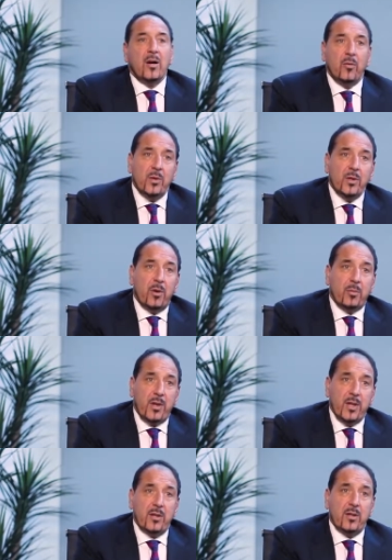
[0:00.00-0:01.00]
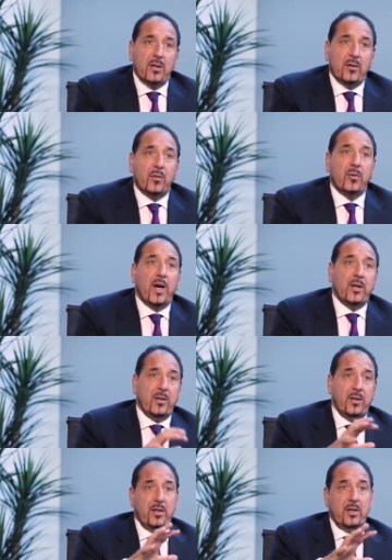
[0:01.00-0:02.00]
We operate throughout
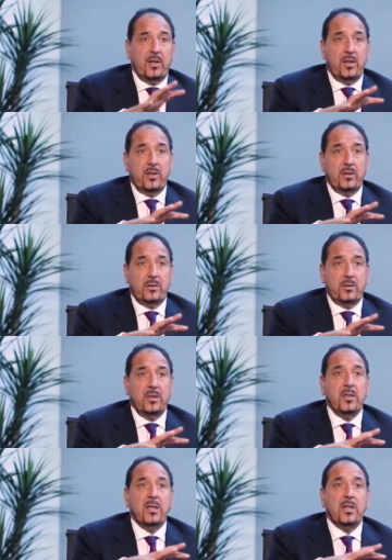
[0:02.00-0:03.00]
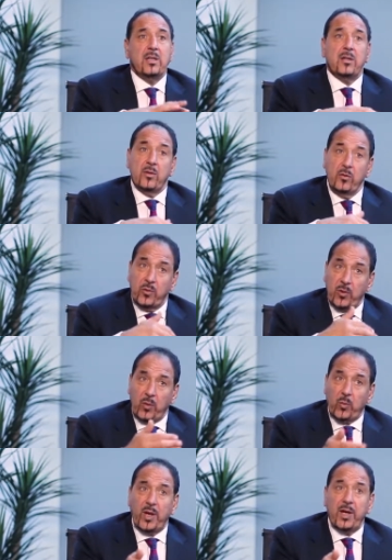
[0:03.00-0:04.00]
uh, Sydney, New
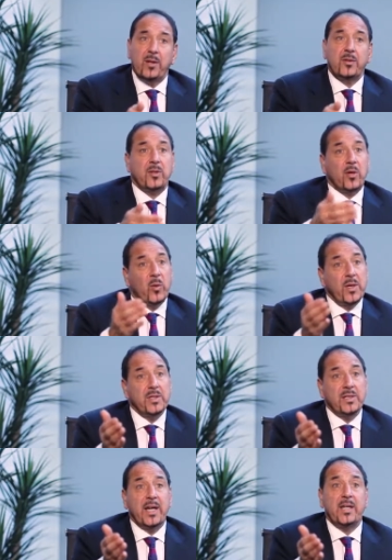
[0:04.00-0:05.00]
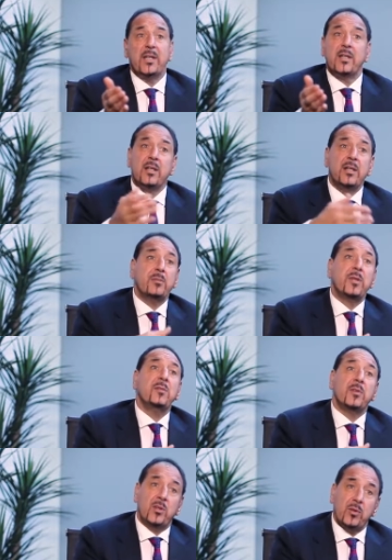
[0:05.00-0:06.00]
South Wales, Queensland, and a little bit in
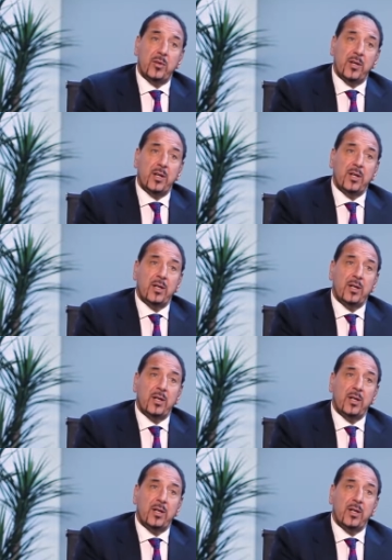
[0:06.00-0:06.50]
Victoria.